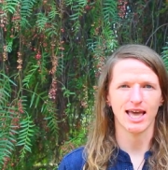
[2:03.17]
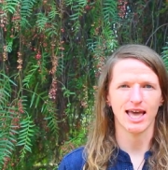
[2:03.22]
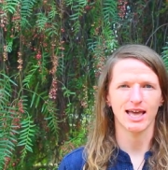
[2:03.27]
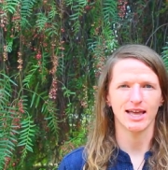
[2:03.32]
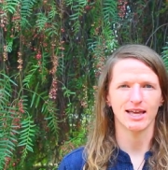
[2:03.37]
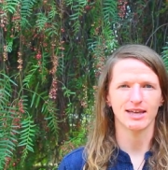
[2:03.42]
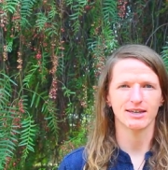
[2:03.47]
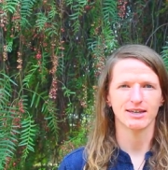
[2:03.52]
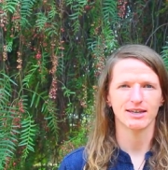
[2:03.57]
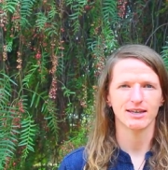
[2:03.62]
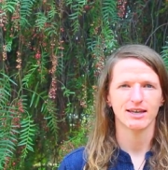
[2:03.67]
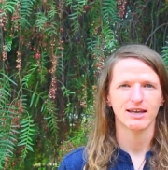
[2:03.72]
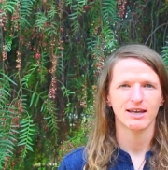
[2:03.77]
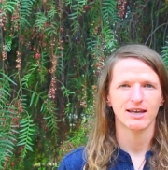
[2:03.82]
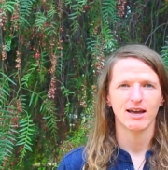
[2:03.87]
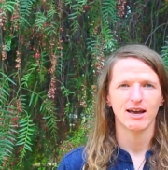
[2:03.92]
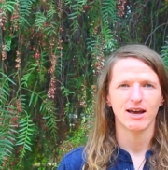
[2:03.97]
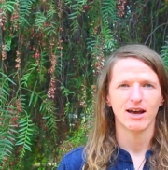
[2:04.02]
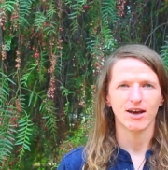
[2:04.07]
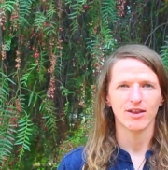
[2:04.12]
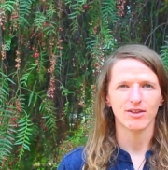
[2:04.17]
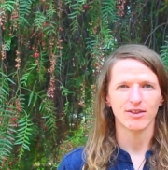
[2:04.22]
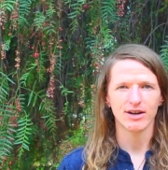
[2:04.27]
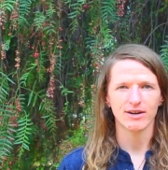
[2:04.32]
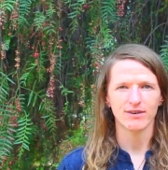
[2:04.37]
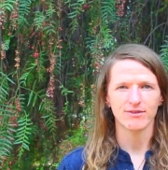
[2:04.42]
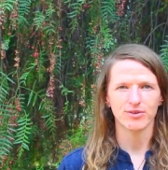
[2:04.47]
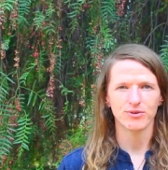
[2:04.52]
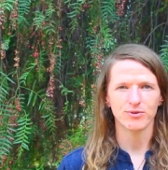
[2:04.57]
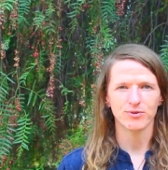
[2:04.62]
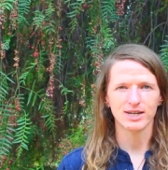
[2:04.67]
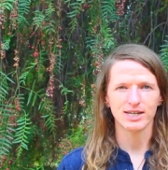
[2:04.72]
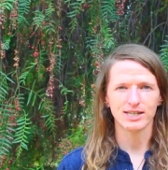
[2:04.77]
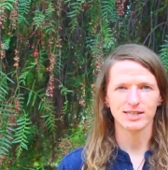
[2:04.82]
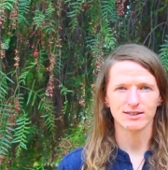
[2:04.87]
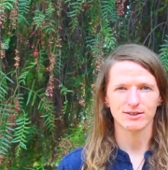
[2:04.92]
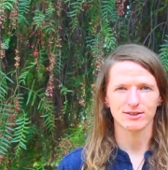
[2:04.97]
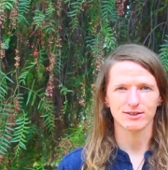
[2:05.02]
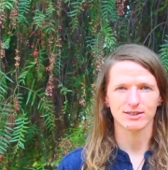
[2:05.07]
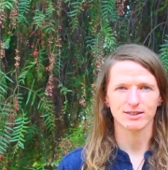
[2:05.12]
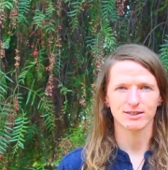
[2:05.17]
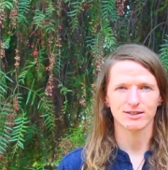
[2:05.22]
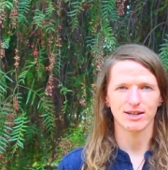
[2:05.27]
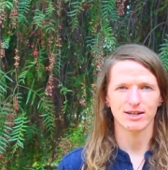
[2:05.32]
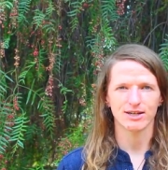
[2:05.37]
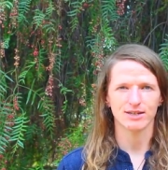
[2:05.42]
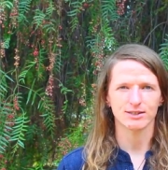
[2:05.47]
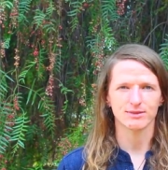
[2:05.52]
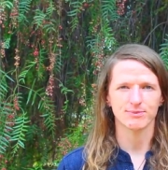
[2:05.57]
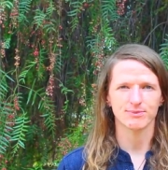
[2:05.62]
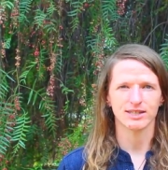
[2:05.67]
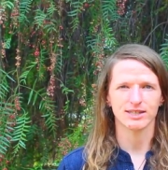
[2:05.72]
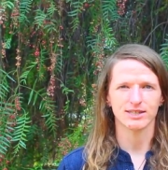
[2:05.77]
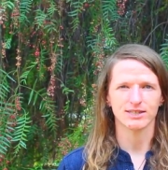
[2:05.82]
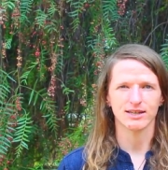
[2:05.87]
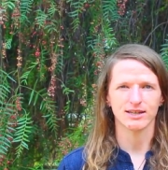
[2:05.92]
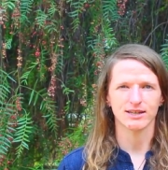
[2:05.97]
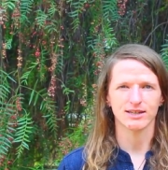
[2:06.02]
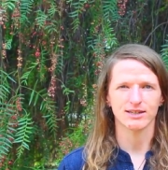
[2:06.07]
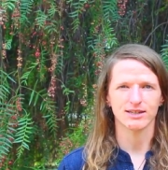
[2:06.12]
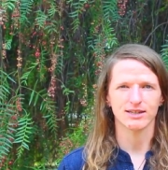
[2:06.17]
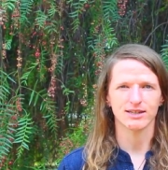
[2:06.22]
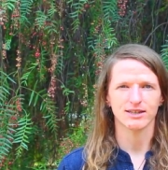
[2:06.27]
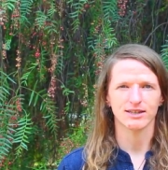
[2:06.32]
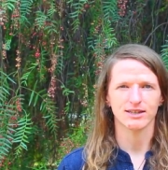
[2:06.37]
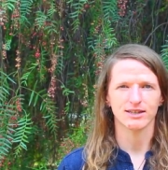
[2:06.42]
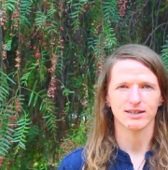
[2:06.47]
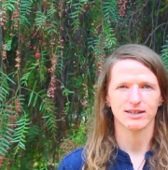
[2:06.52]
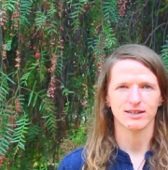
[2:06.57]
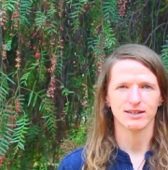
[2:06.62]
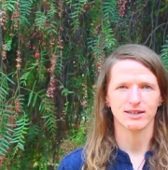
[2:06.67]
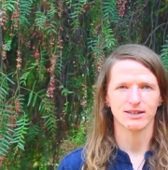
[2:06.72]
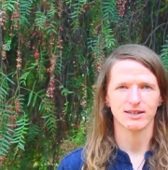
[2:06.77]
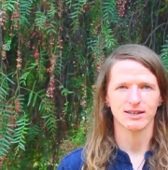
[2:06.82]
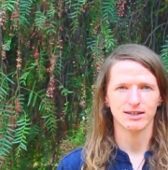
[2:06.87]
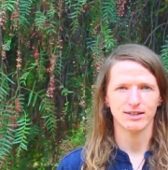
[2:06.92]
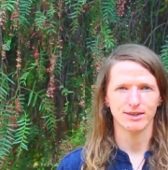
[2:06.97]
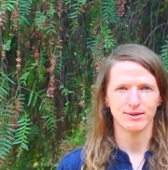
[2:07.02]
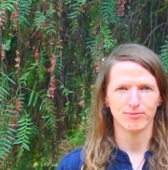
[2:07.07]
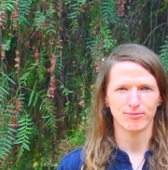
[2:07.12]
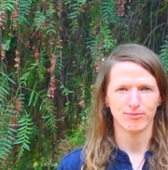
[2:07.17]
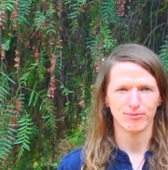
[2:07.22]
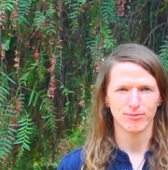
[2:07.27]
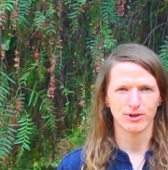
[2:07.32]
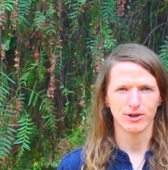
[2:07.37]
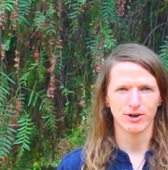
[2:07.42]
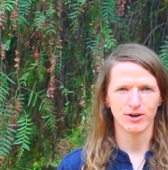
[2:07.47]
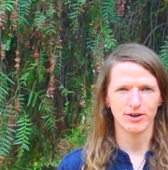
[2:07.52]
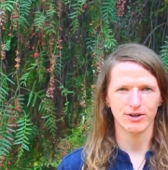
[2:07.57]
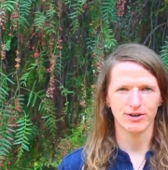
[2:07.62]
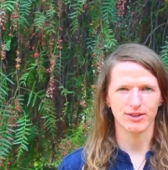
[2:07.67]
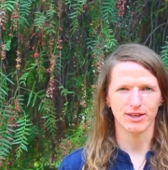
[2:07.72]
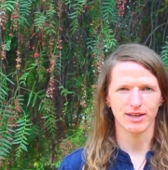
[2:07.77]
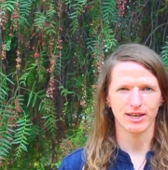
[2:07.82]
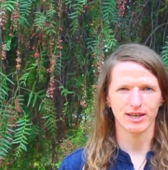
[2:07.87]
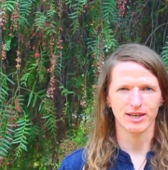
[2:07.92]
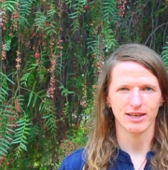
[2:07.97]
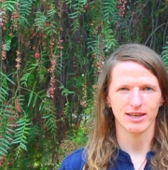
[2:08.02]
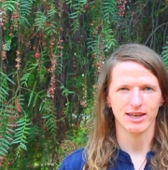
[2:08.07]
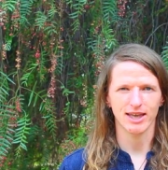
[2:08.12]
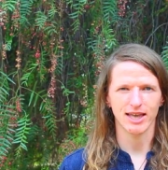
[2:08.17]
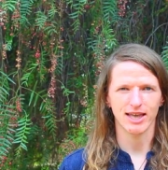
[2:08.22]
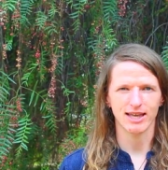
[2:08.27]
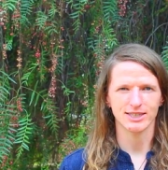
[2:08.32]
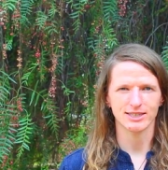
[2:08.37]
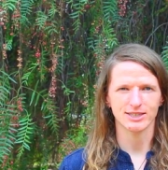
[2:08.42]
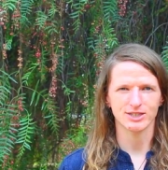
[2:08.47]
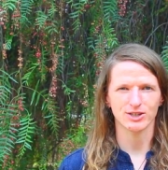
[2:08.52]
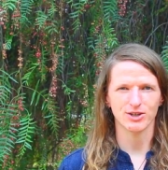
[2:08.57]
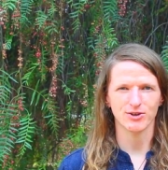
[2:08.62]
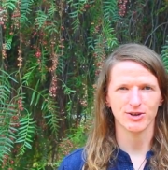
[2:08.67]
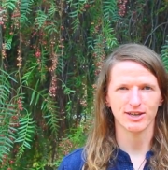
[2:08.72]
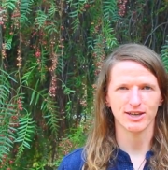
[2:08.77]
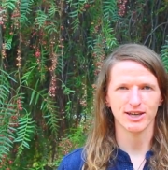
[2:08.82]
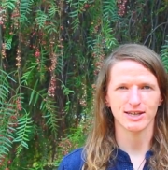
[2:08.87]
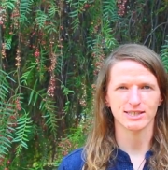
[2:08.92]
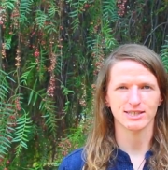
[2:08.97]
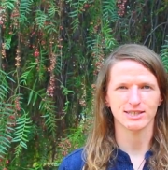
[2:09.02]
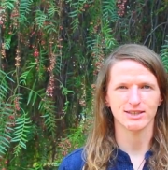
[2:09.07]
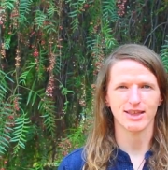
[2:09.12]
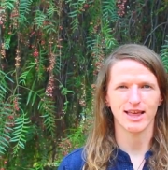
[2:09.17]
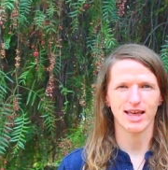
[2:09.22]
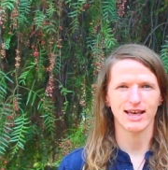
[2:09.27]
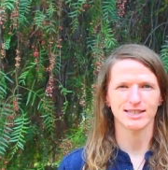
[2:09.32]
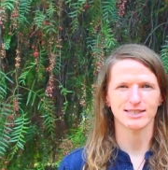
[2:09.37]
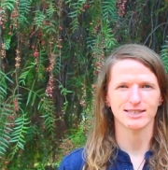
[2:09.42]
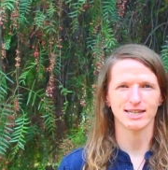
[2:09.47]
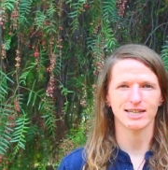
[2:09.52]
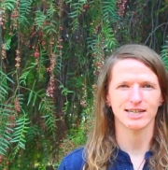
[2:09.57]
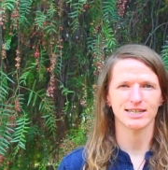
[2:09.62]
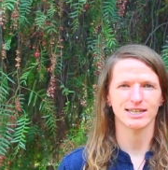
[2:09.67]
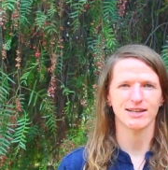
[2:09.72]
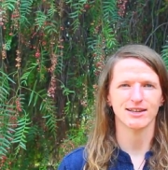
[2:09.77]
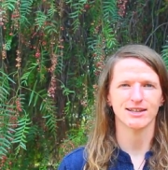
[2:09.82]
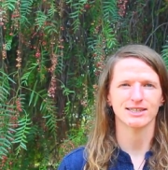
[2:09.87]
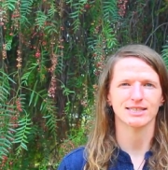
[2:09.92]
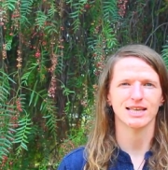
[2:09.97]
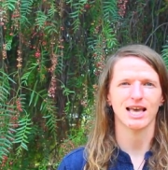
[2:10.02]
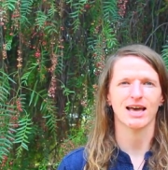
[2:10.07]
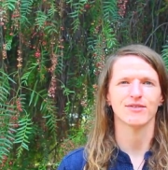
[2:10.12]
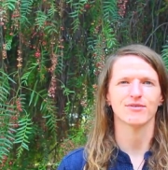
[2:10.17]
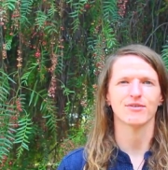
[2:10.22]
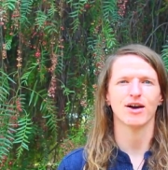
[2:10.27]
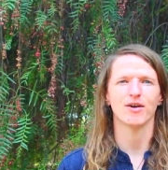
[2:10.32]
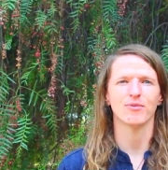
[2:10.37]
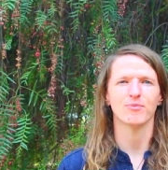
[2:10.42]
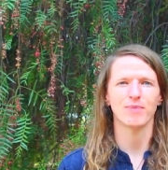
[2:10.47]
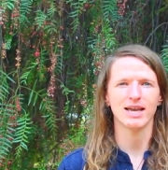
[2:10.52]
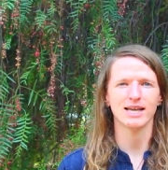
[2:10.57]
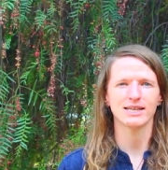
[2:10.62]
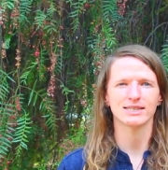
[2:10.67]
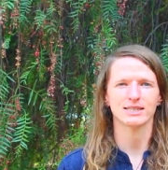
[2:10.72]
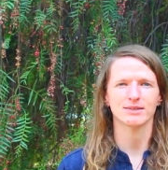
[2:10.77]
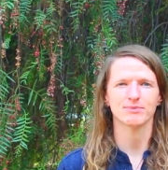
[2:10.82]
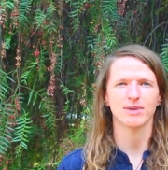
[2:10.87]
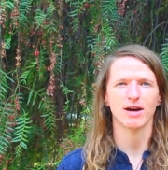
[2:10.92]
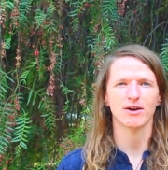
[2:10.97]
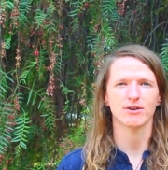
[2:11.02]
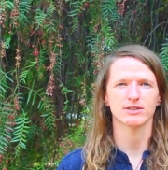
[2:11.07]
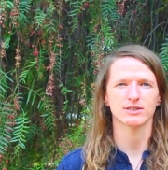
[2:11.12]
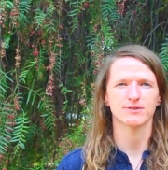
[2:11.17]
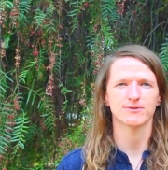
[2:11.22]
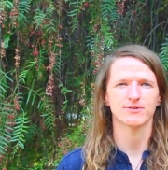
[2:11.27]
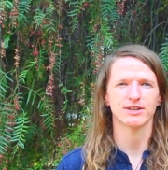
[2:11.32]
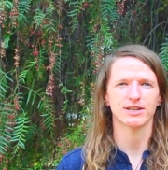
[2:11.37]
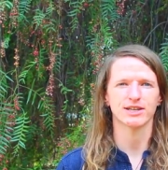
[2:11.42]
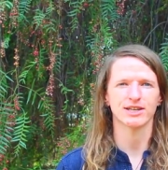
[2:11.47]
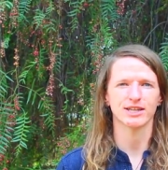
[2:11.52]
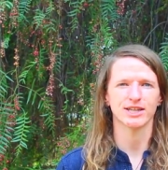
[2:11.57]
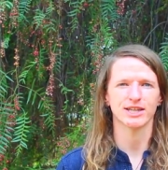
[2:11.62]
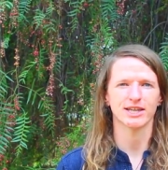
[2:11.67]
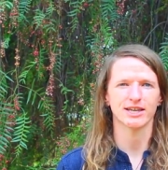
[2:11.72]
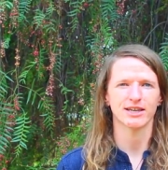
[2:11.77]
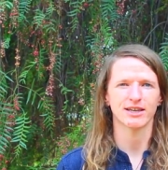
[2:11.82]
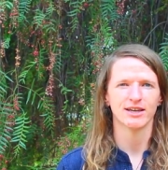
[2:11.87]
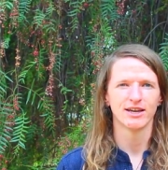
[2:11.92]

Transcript: and a lot of the research that is being done currently is showing us that psychedelics have amazing powers for healing.